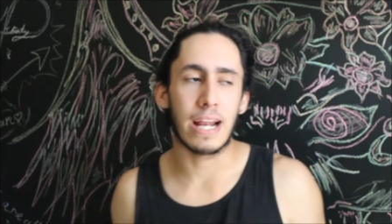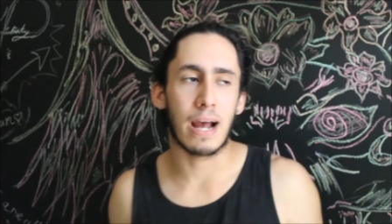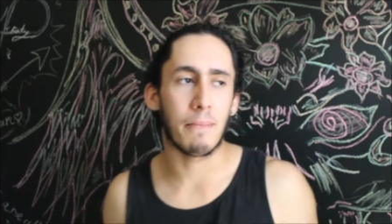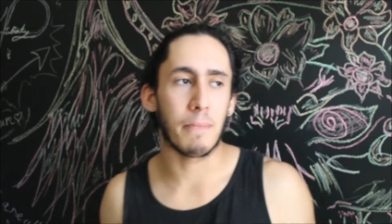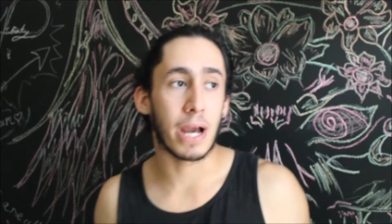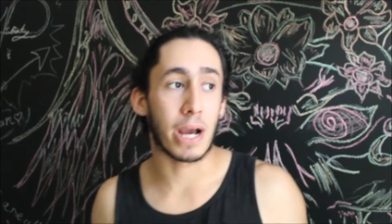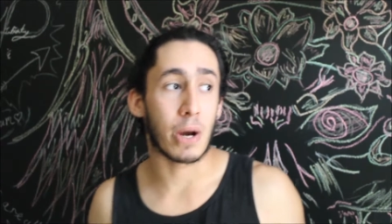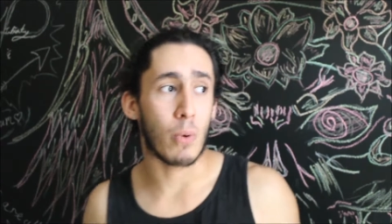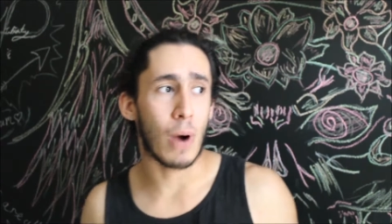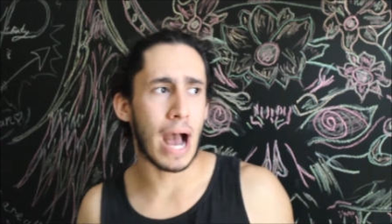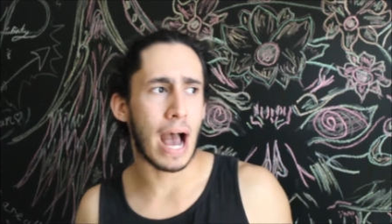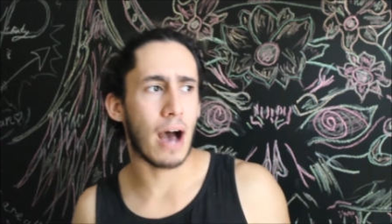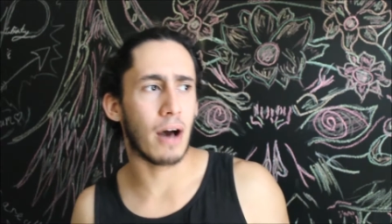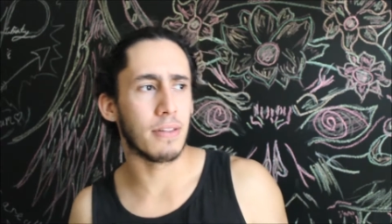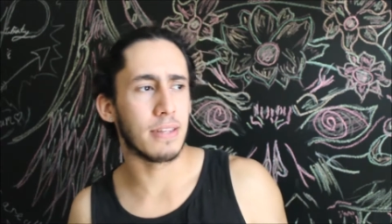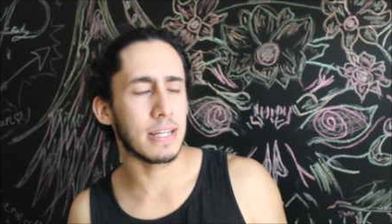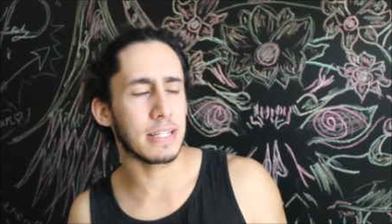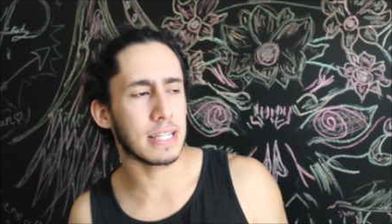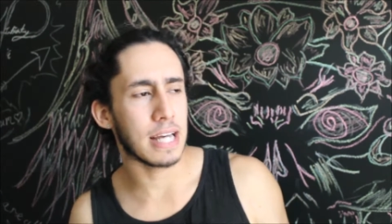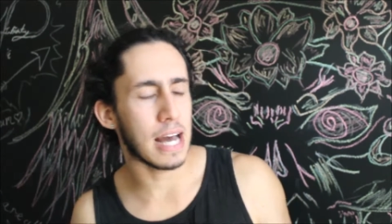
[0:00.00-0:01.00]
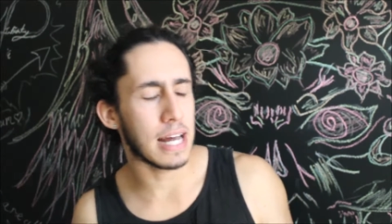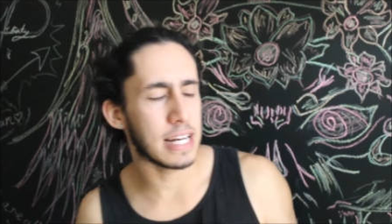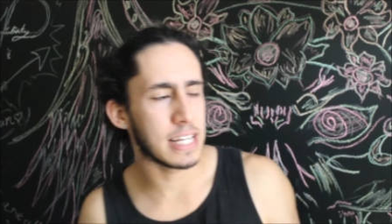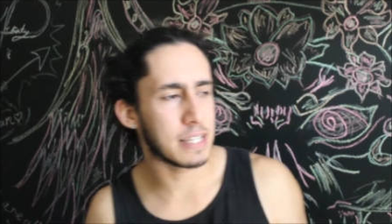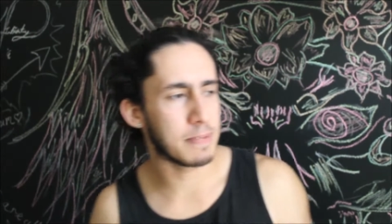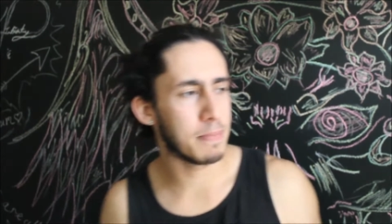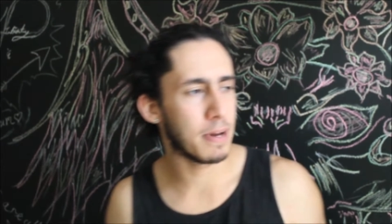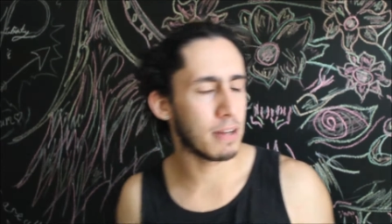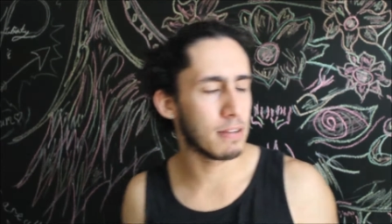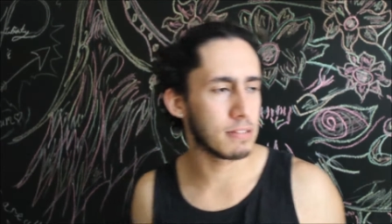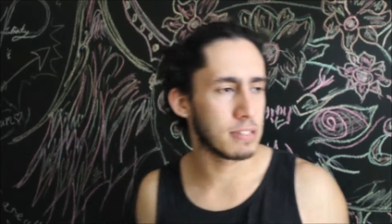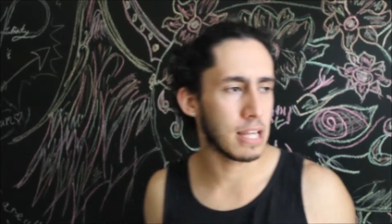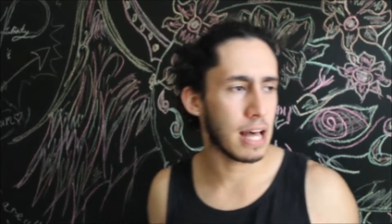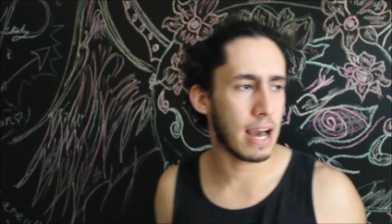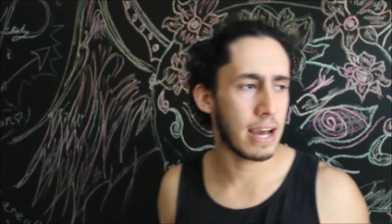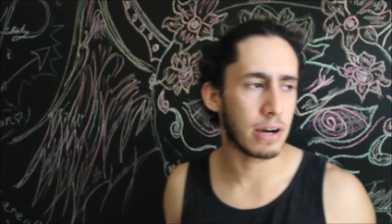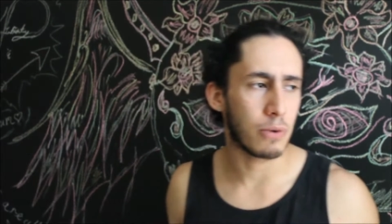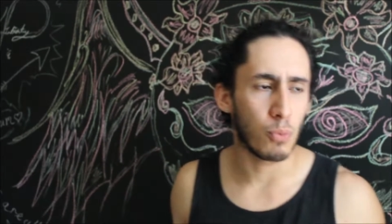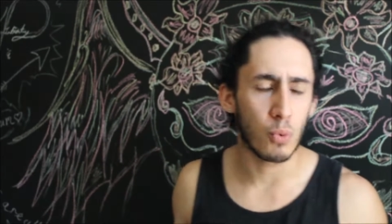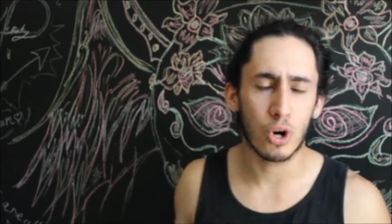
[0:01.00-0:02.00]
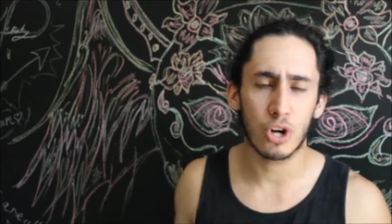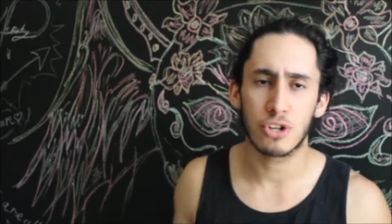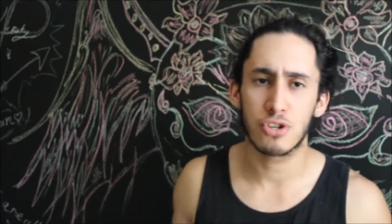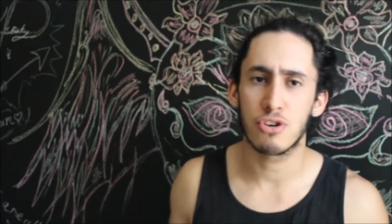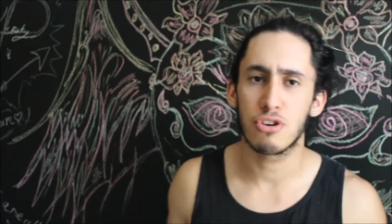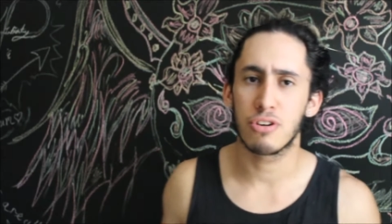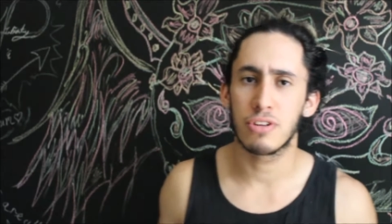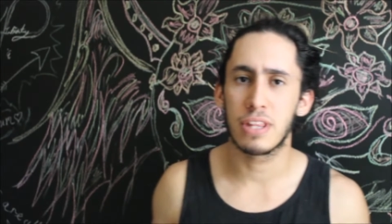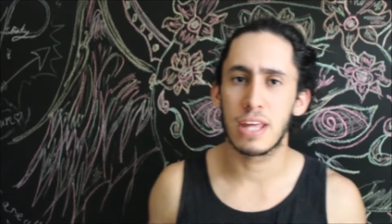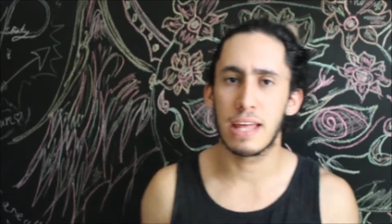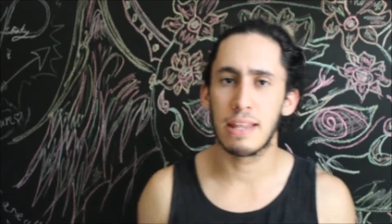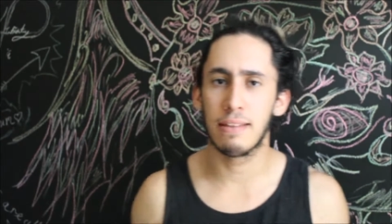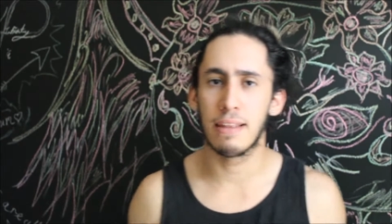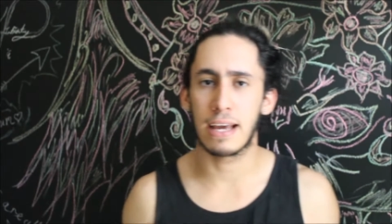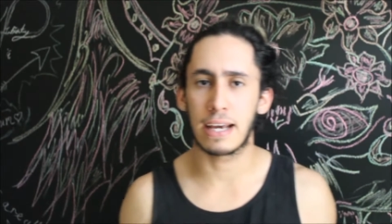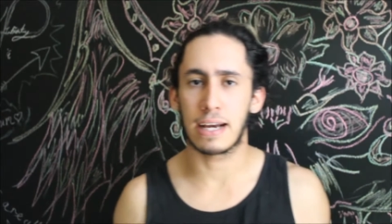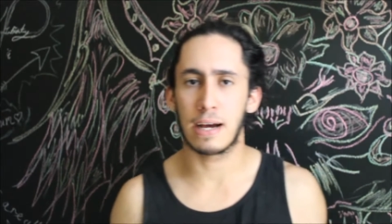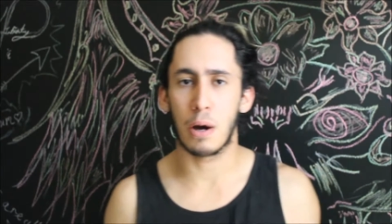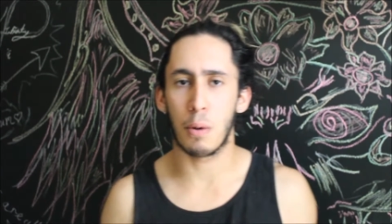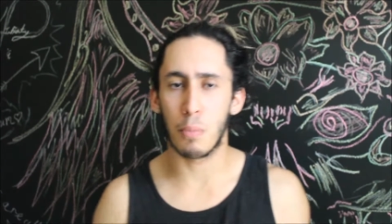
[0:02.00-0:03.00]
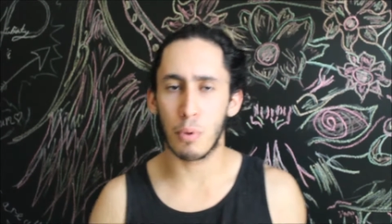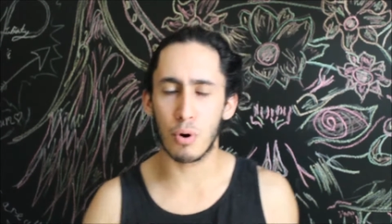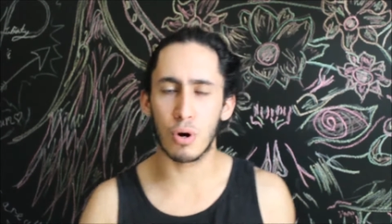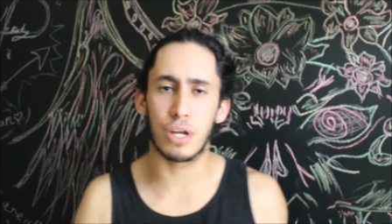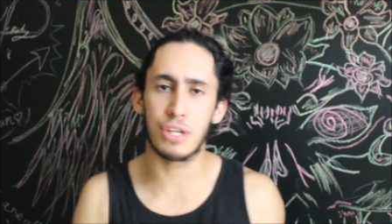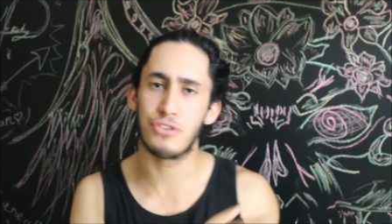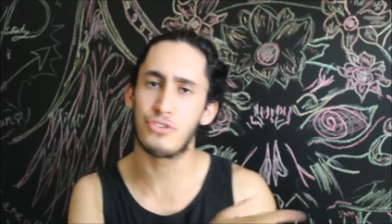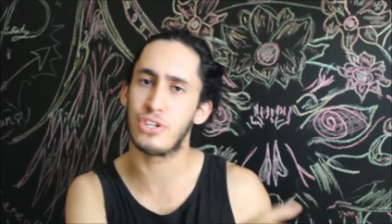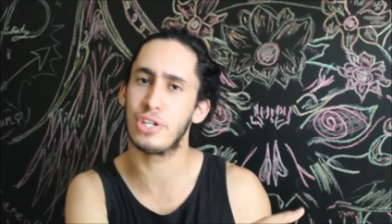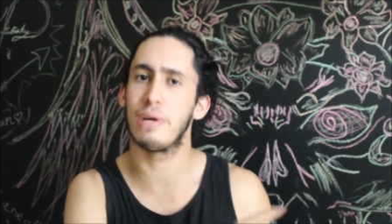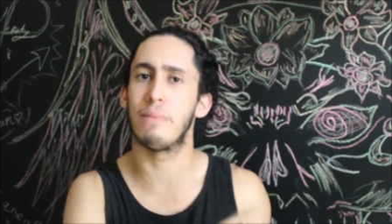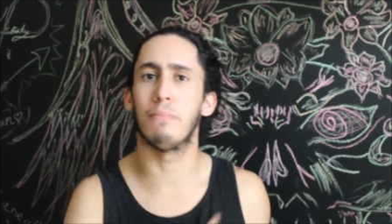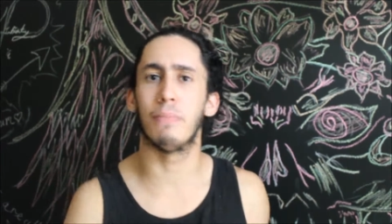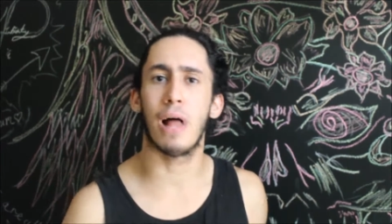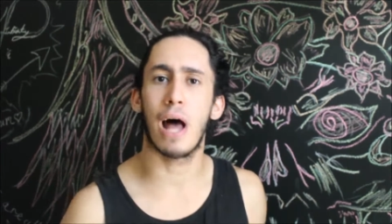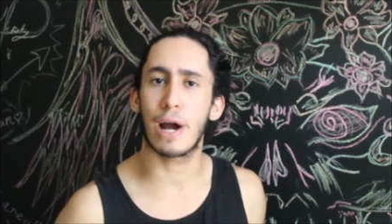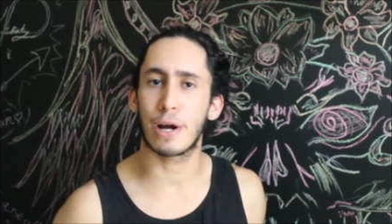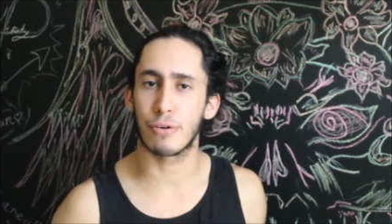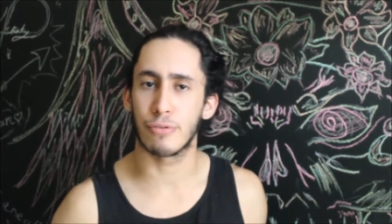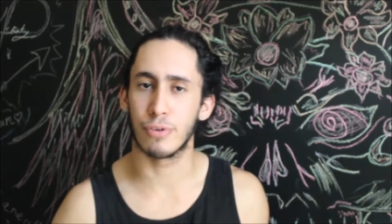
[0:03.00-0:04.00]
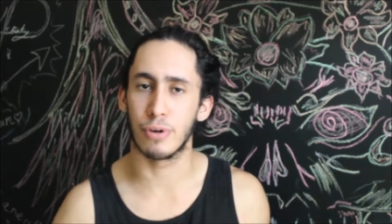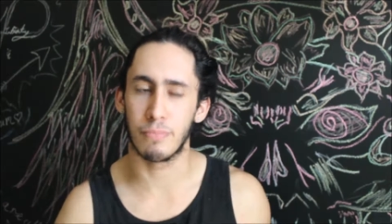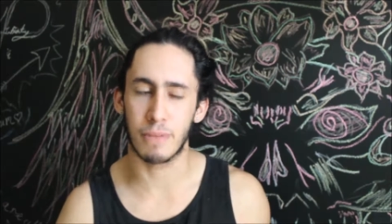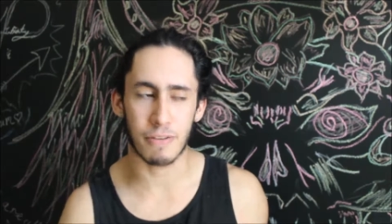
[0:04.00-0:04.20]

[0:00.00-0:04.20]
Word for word: I'm like, wow, this kind of smells like worser than like a boys gym locker room.